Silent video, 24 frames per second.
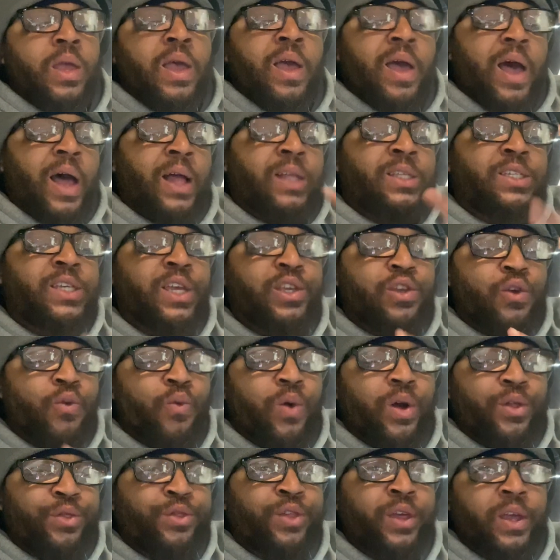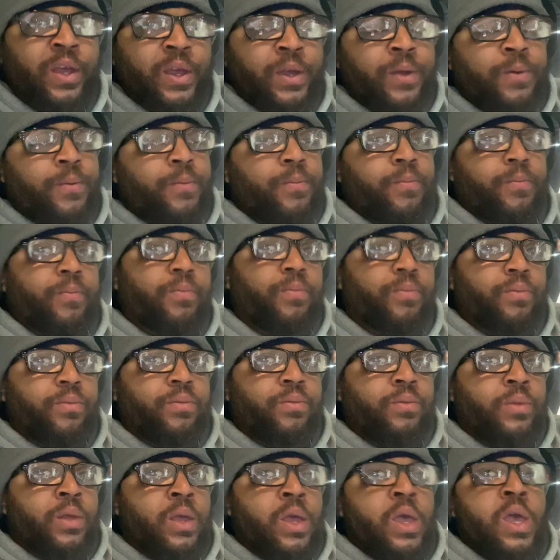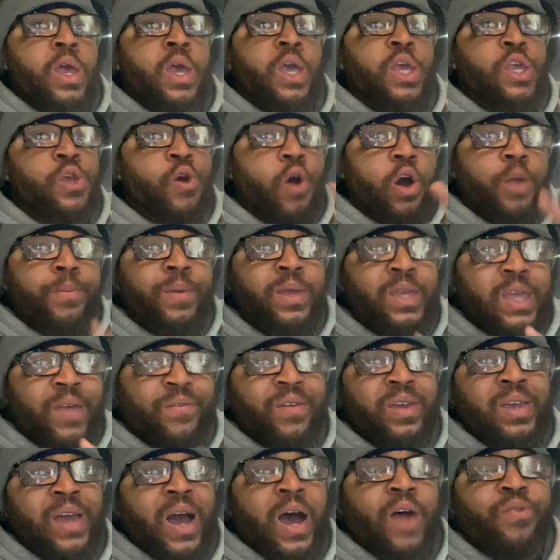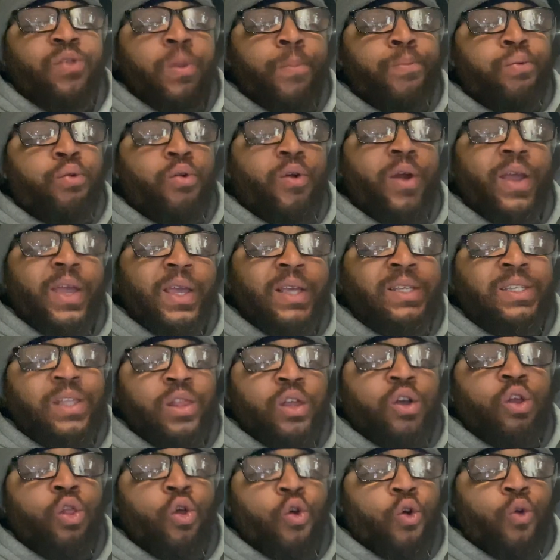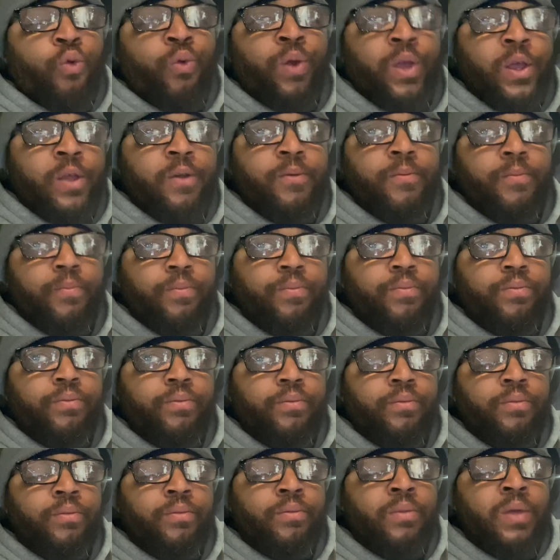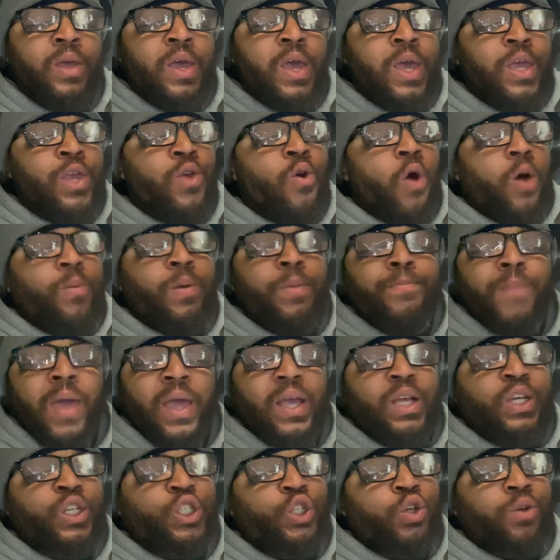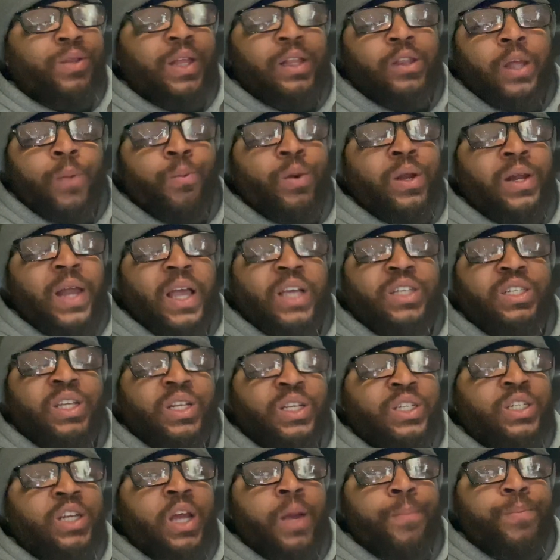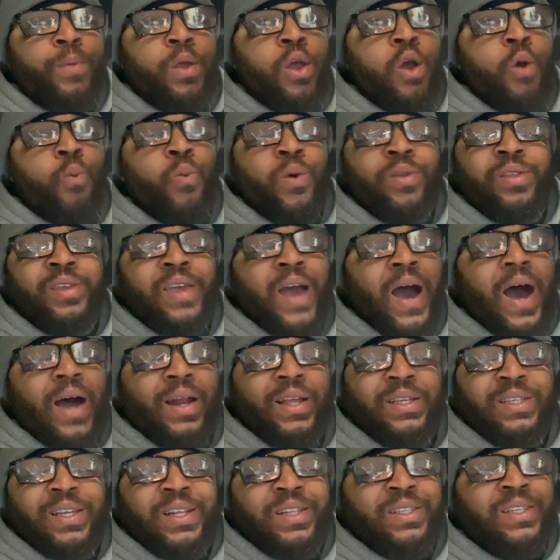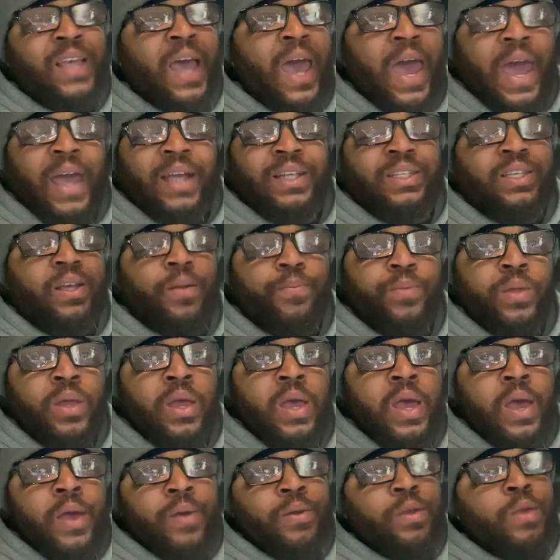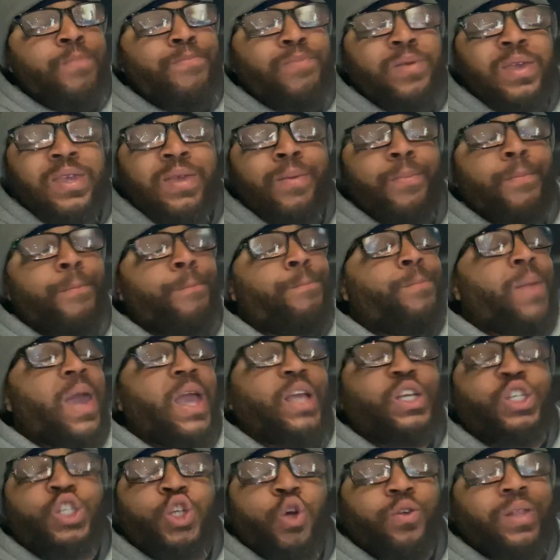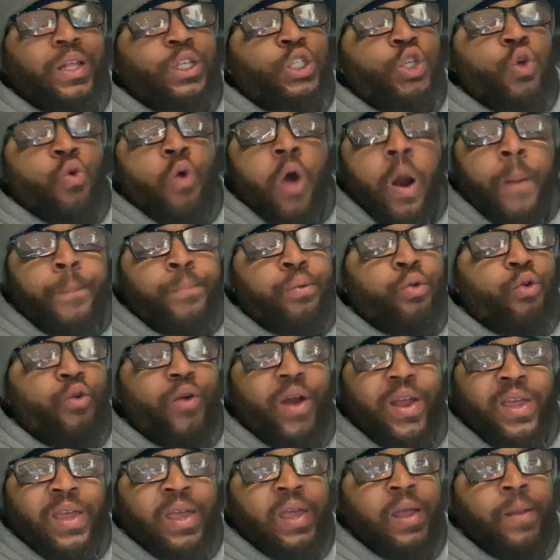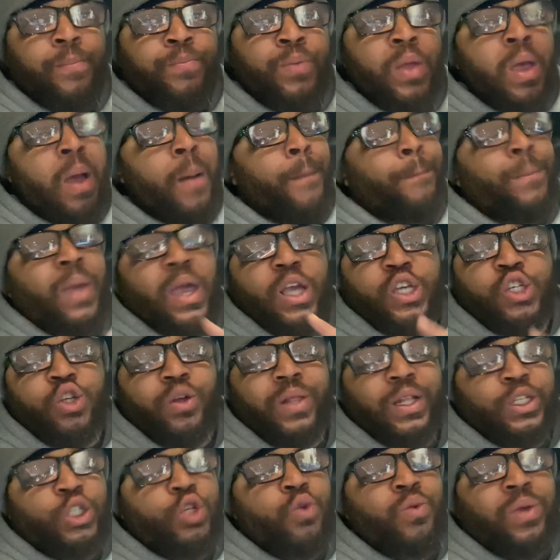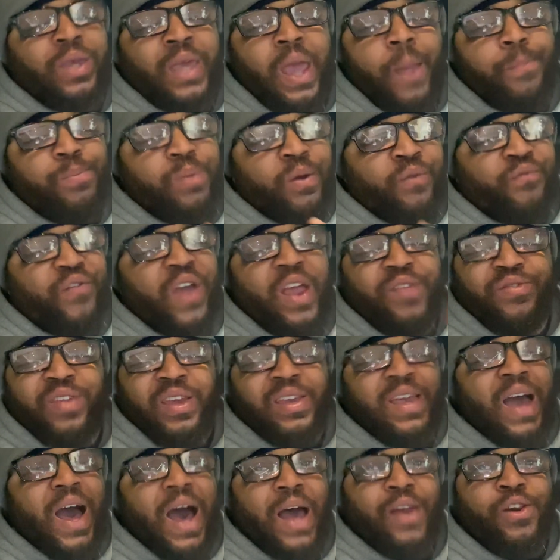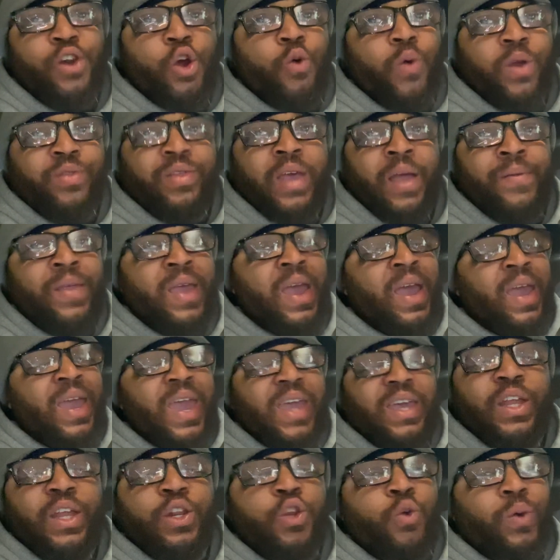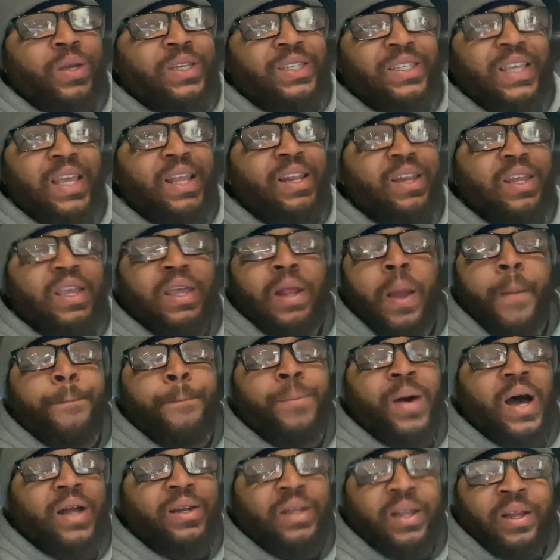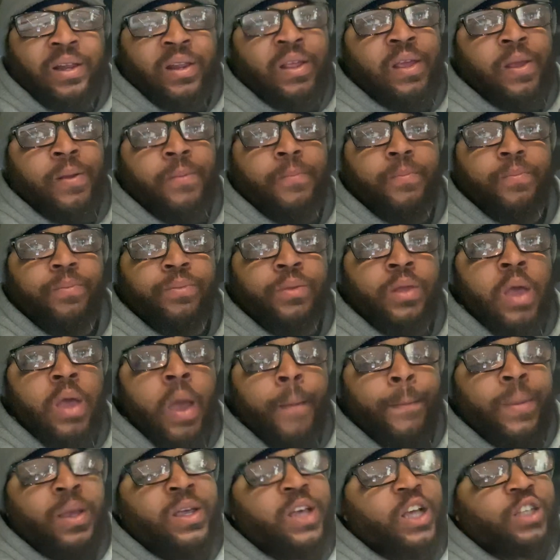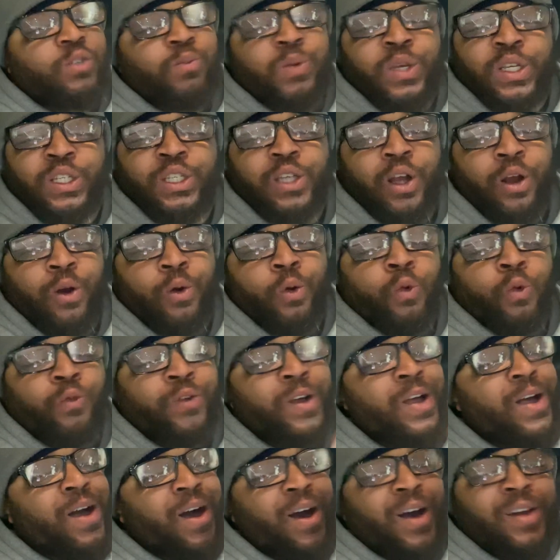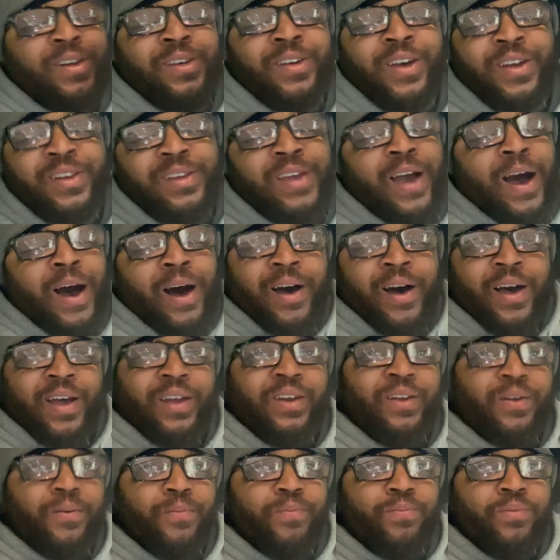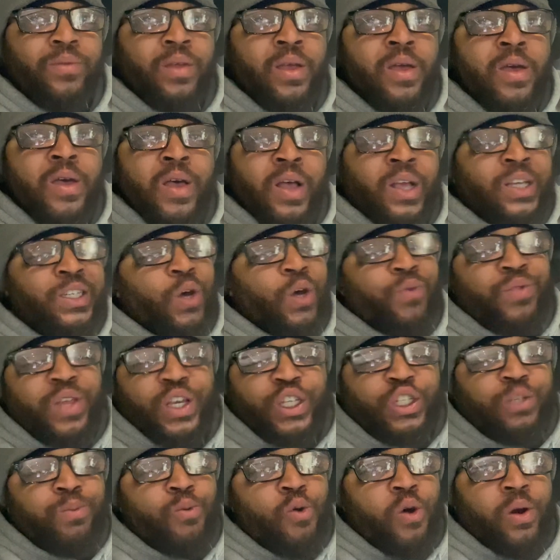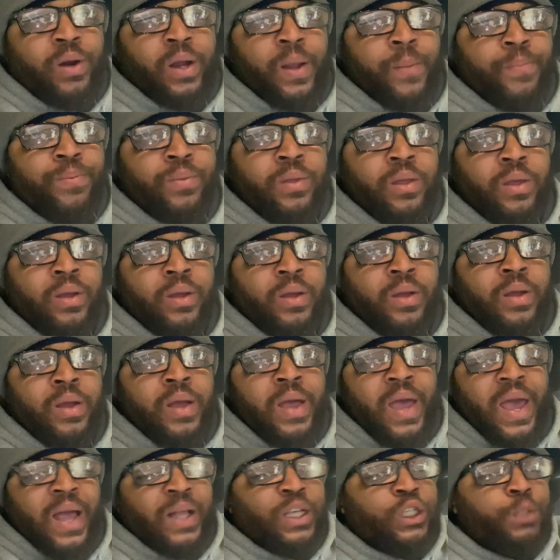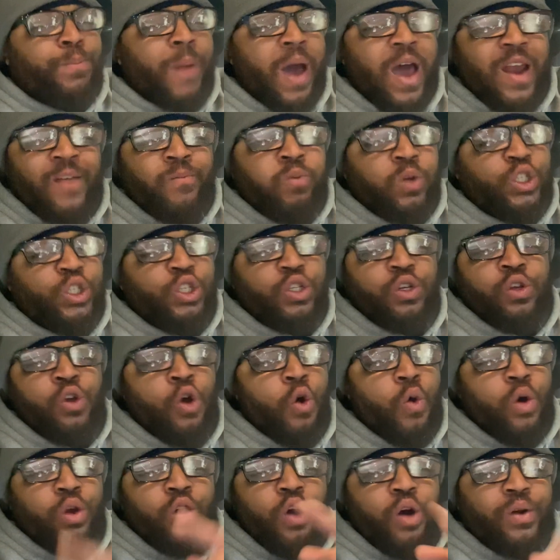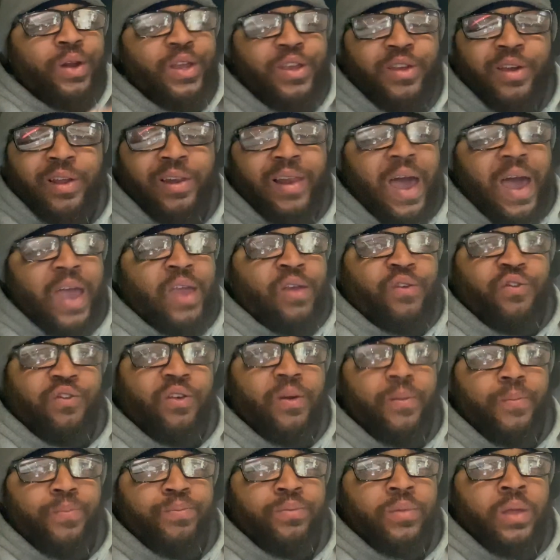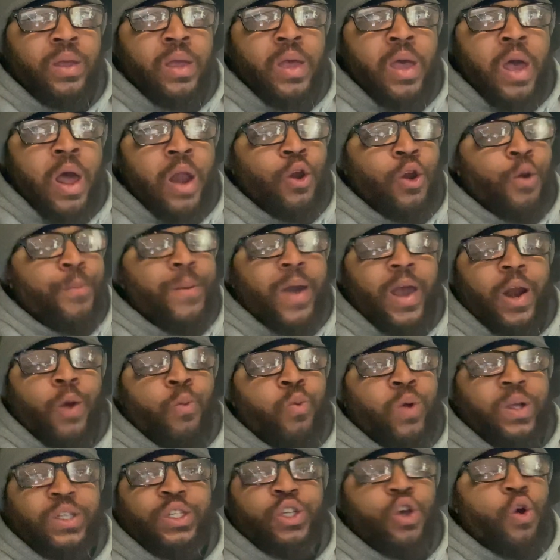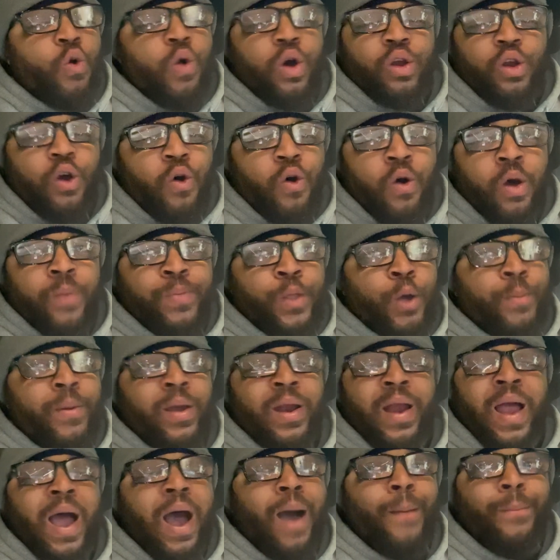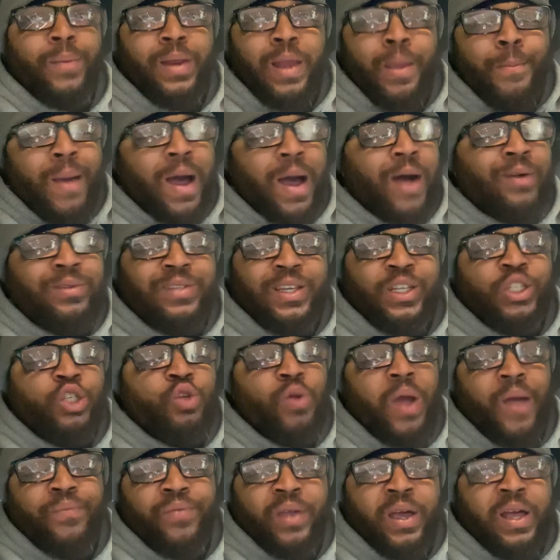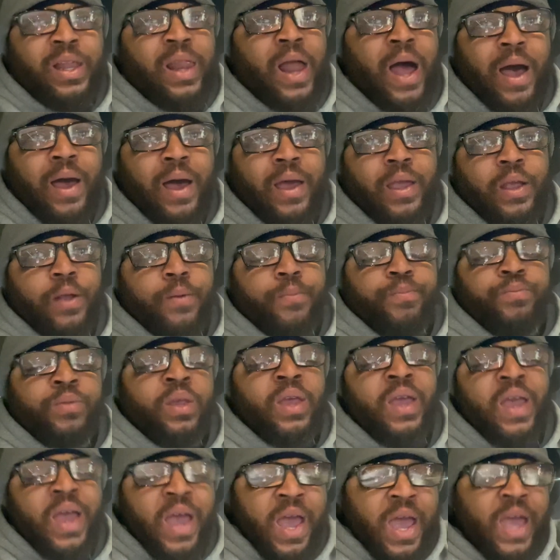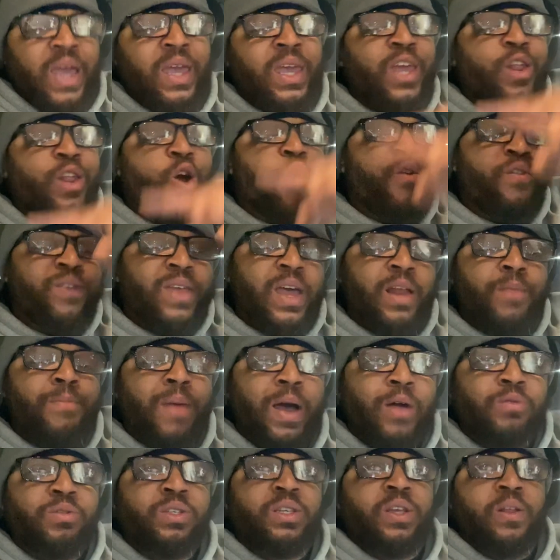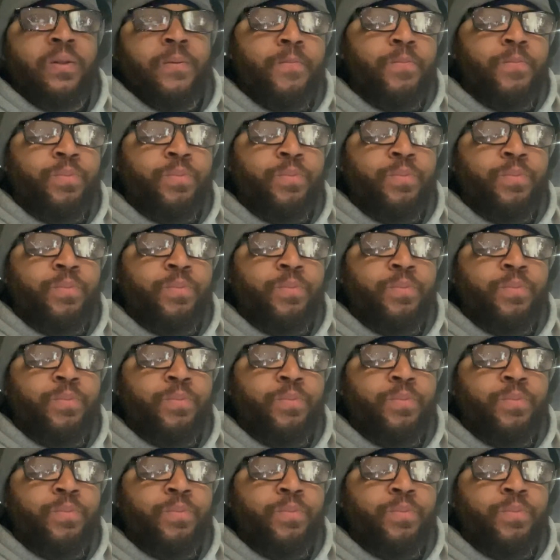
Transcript: I tell you one thing, you ought to be giving God the praise and the glory. You ought to be making sure that the relationship with God is intact. You make sure that you are praying. Make sure that you keep the faith in God, knowing that He do exceedingly and abundantly because we serve a good God. So this morning, in spite of what's going on in your life, no matter what's going on, no matter how many mountains you have to climb, get over that mountain